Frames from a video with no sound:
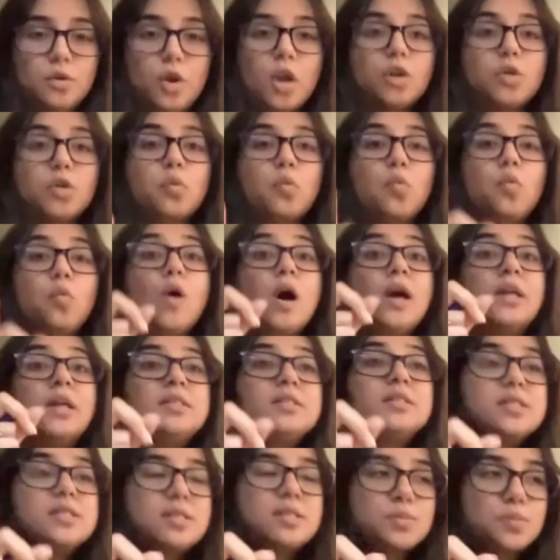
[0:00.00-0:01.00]
Not
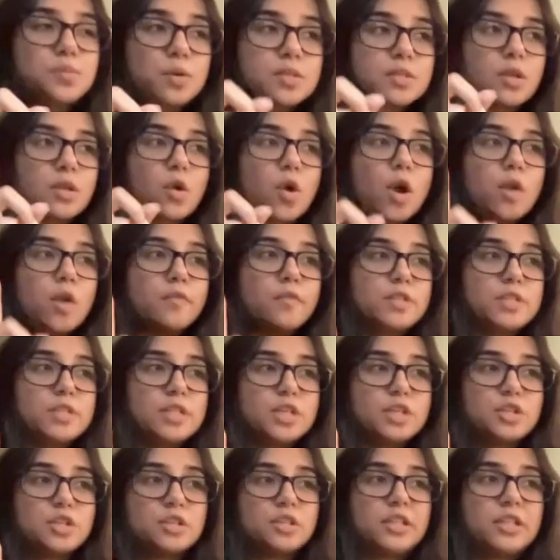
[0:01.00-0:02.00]
once was the
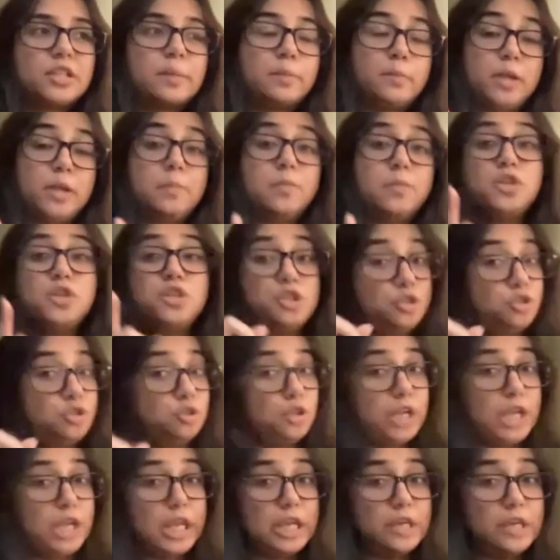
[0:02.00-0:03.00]
conversation that maybe she
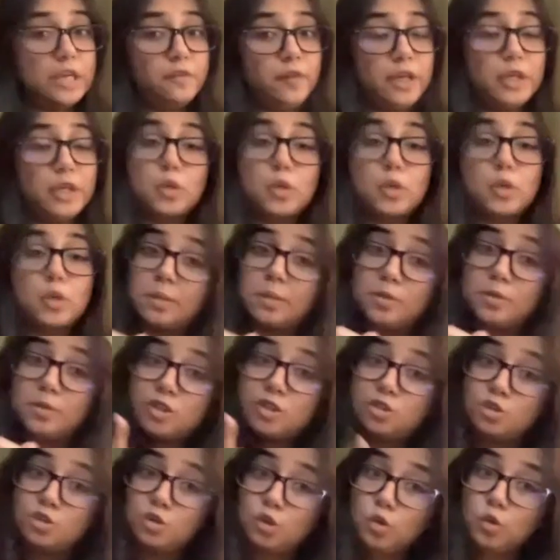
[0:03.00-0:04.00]
should gain weight, or maybe
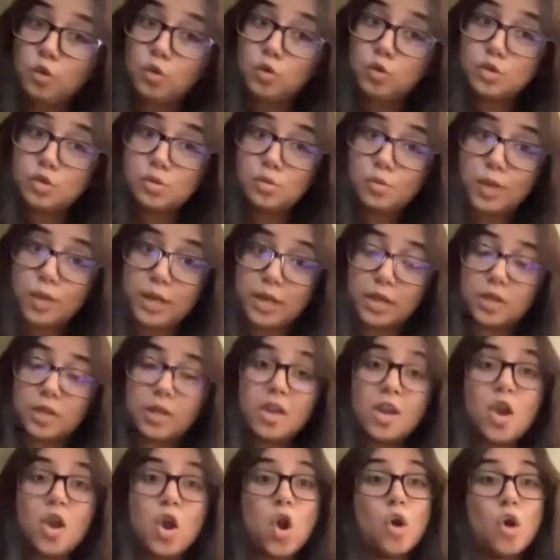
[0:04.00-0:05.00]
she should lose weight,
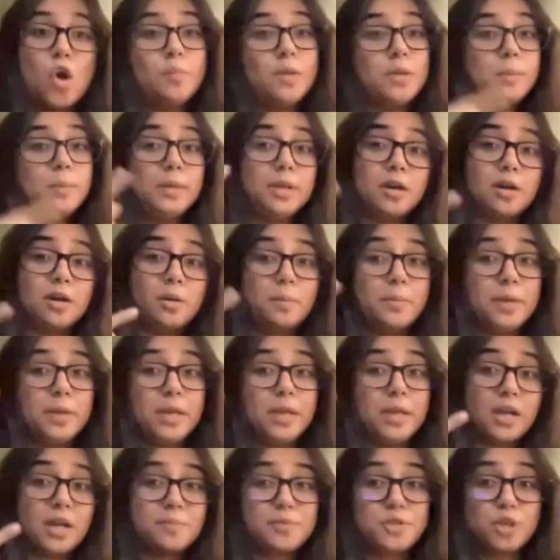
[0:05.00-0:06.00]
or maybe her
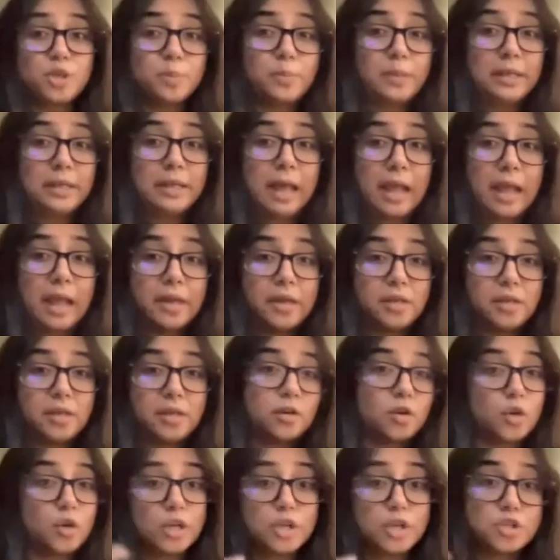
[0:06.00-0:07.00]
makeup should be lighter
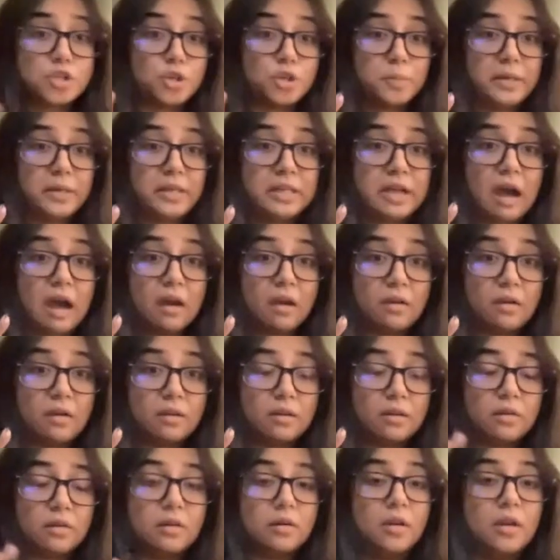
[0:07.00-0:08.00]
or it should be
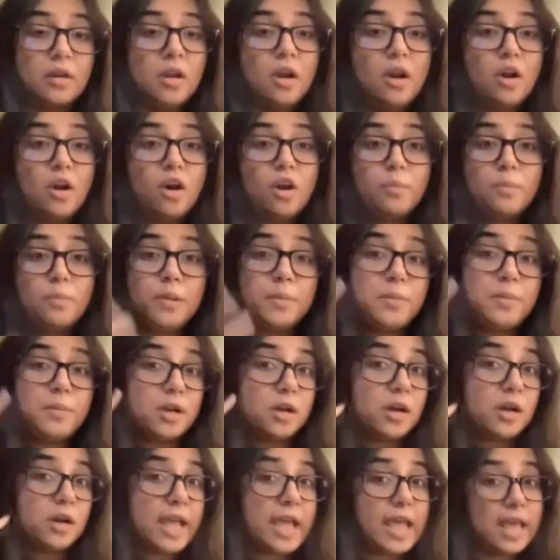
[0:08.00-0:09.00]
darker, or maybe
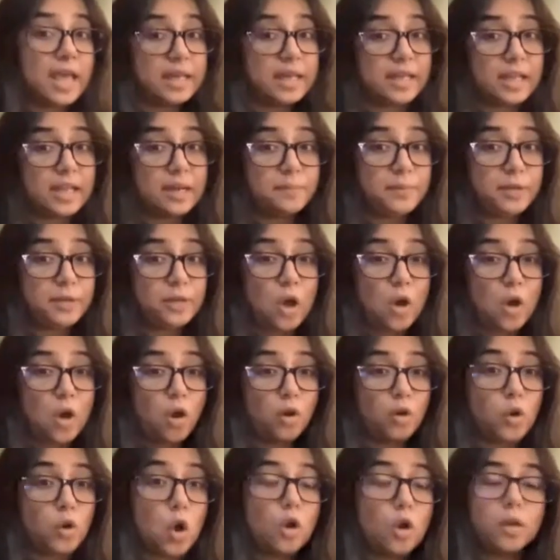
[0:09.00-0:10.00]
her hair can be
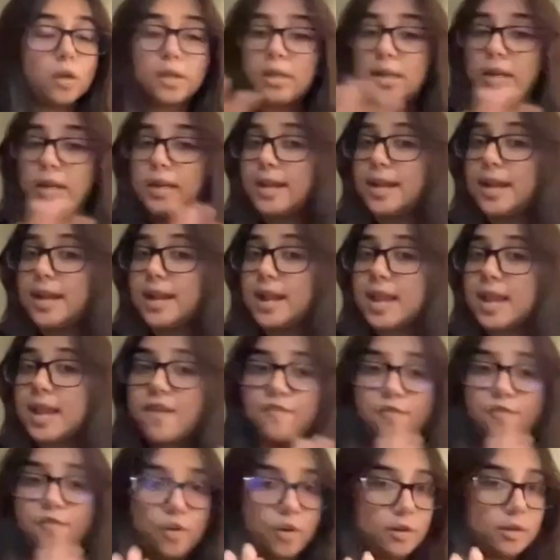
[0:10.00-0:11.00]
long.
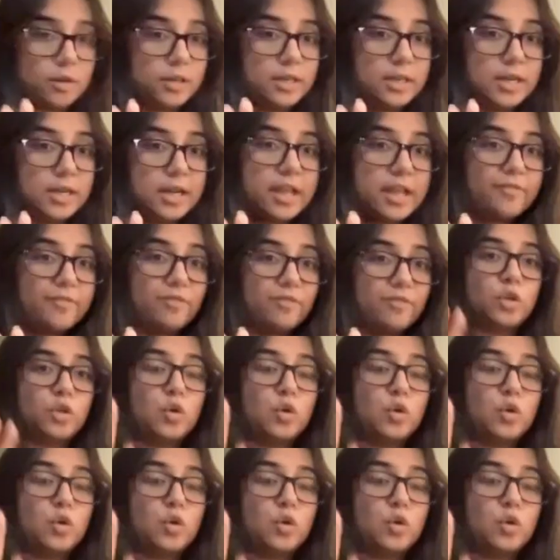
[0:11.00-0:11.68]
Never.